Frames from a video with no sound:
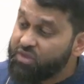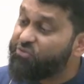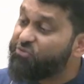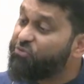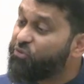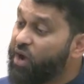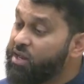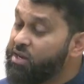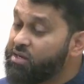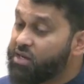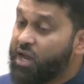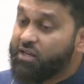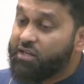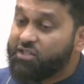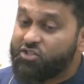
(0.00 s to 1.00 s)
The friend
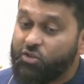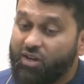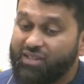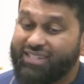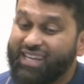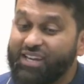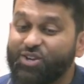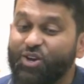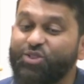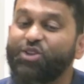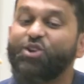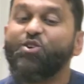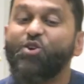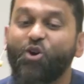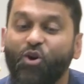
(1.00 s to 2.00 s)
does not get on
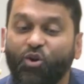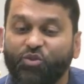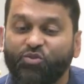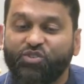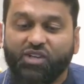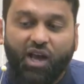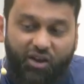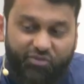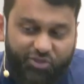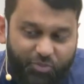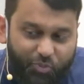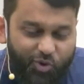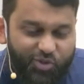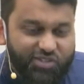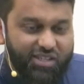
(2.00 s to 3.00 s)
the nerves of the
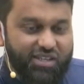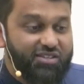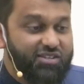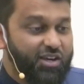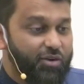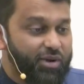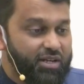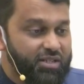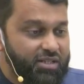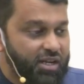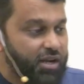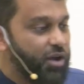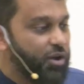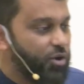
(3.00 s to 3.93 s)
person he's correcting.